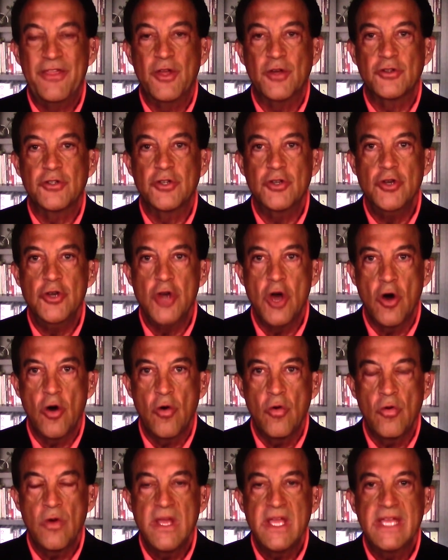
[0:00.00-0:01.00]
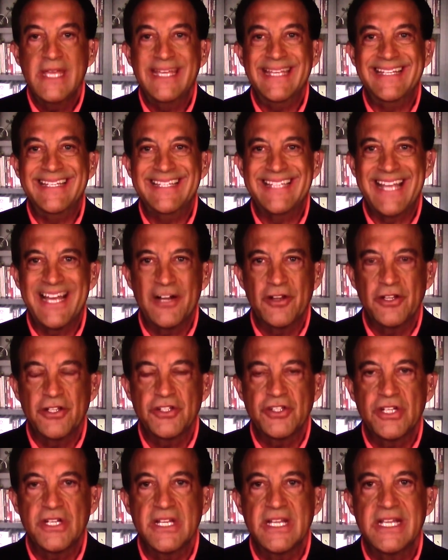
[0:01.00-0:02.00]
There's no
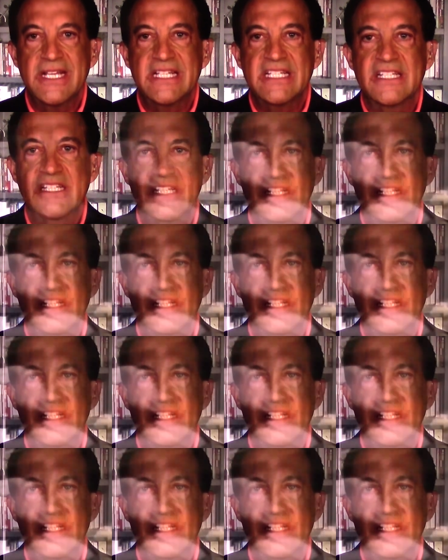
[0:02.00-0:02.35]
intelligent